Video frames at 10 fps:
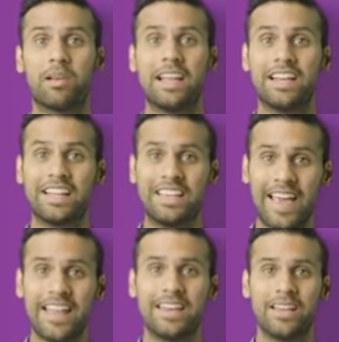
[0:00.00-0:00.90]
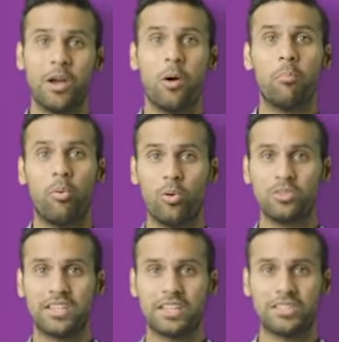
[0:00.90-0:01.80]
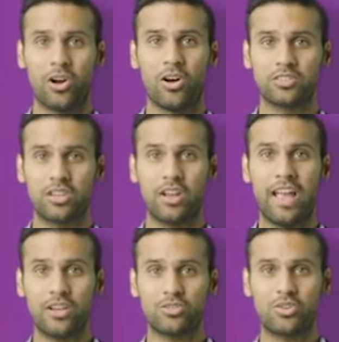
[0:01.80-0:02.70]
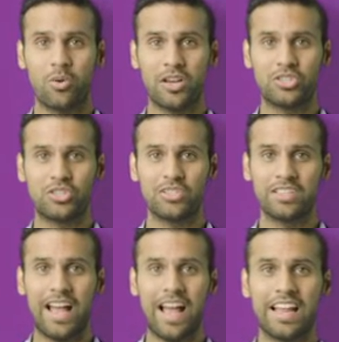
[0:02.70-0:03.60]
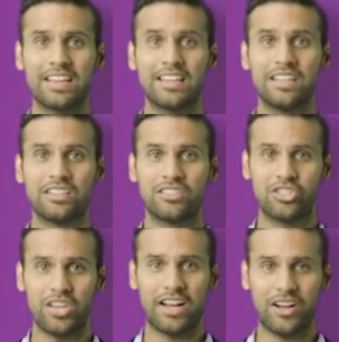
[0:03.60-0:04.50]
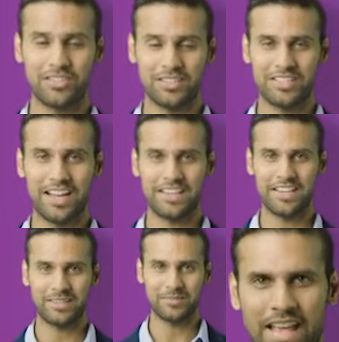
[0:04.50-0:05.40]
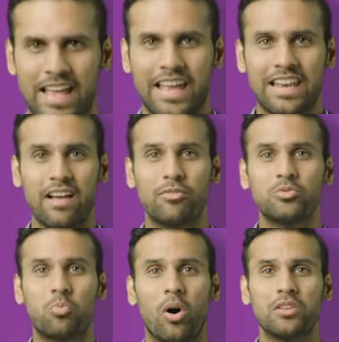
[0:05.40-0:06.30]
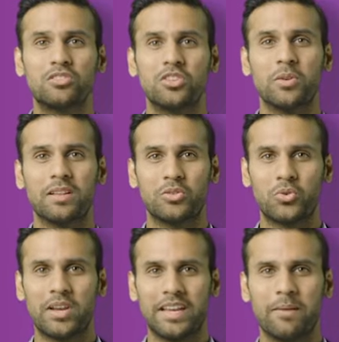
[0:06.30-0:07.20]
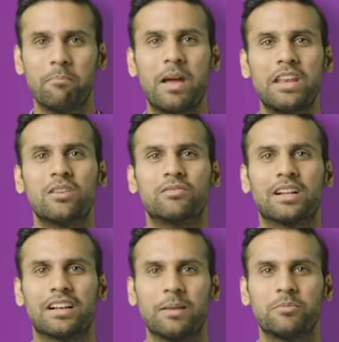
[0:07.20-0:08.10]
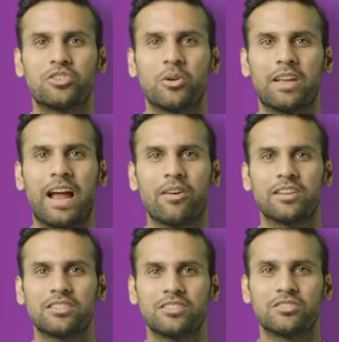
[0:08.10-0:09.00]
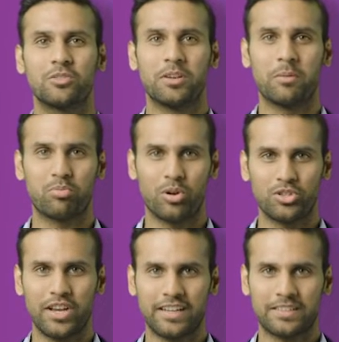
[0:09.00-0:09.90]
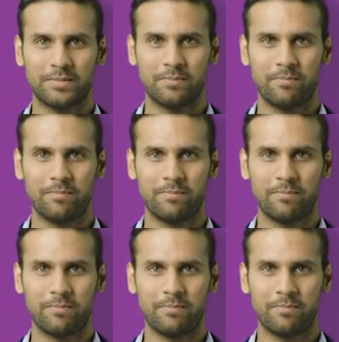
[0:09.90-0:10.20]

play it again, pausing to ask extra questions and to check understanding. In levels 1, 2 and 3, many of the clips show characters doing a project.